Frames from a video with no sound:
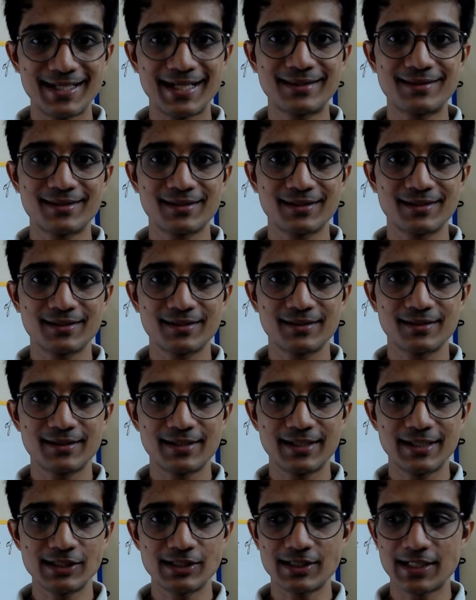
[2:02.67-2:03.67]
Death
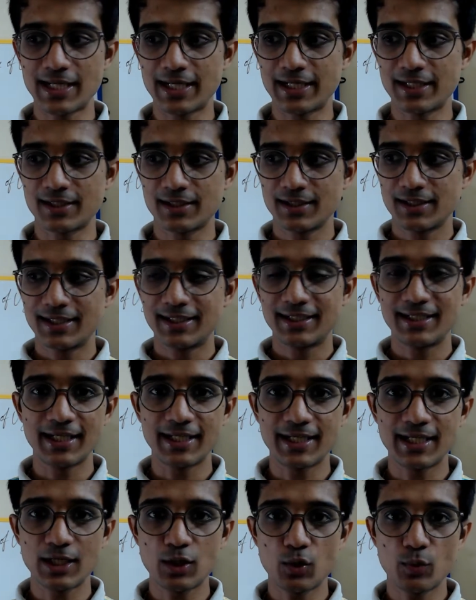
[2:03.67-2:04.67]
is like
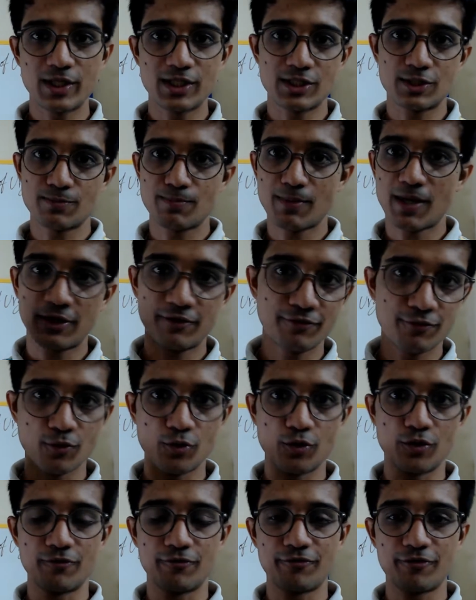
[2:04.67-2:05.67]
taking away a
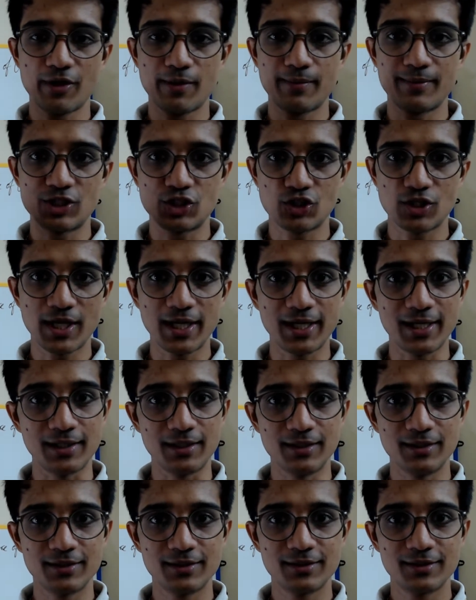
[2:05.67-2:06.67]
smartphone from a
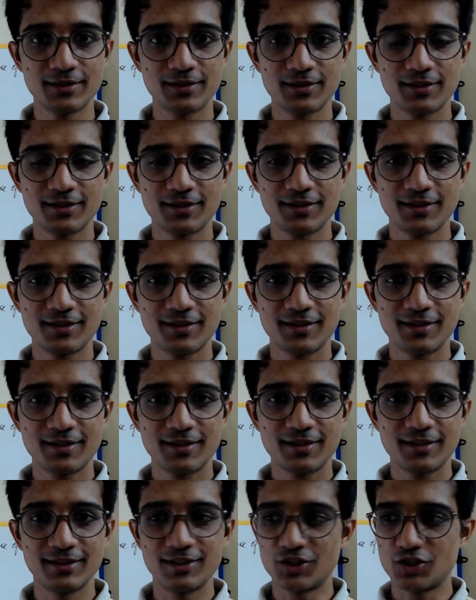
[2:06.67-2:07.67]
child.
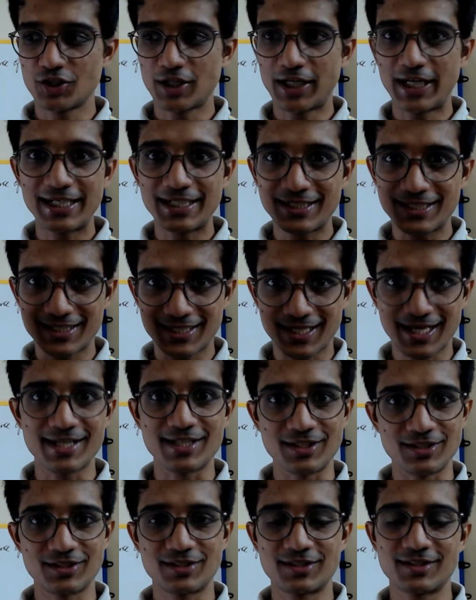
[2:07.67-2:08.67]
The child
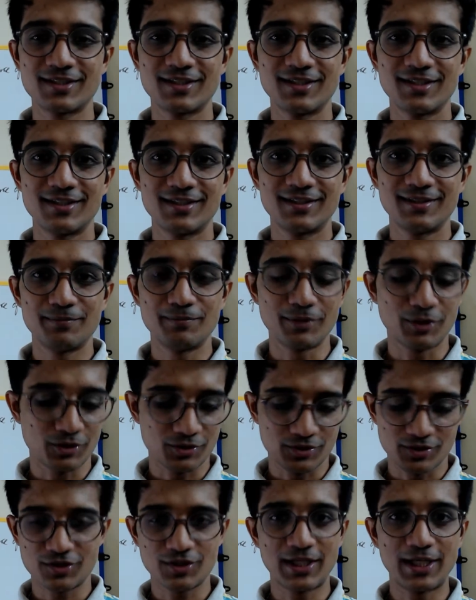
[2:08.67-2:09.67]
cries
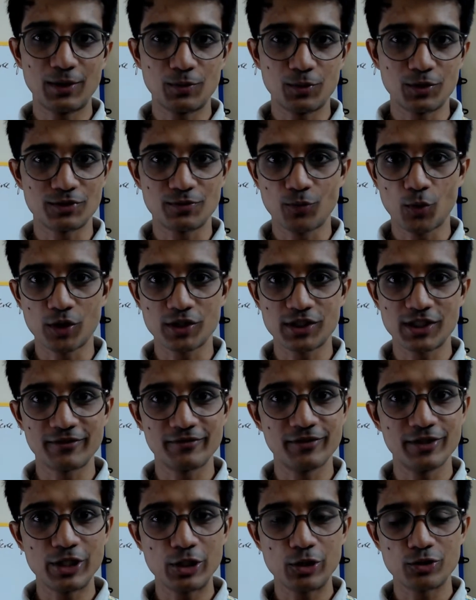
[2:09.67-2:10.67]
because the child was
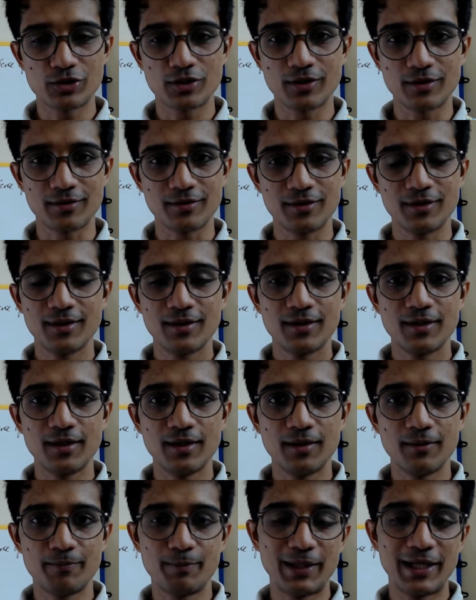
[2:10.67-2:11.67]
watching videos or
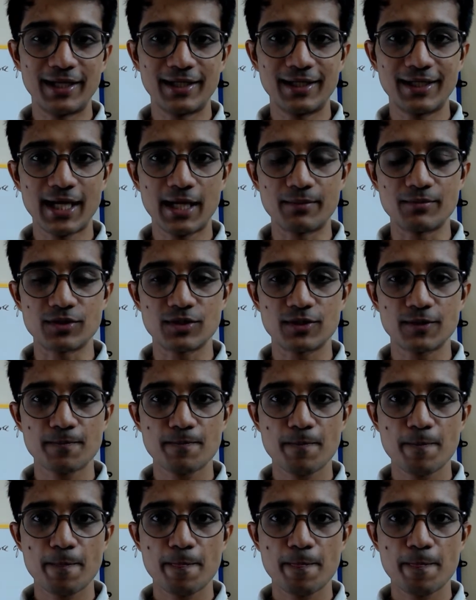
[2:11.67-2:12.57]
playing games.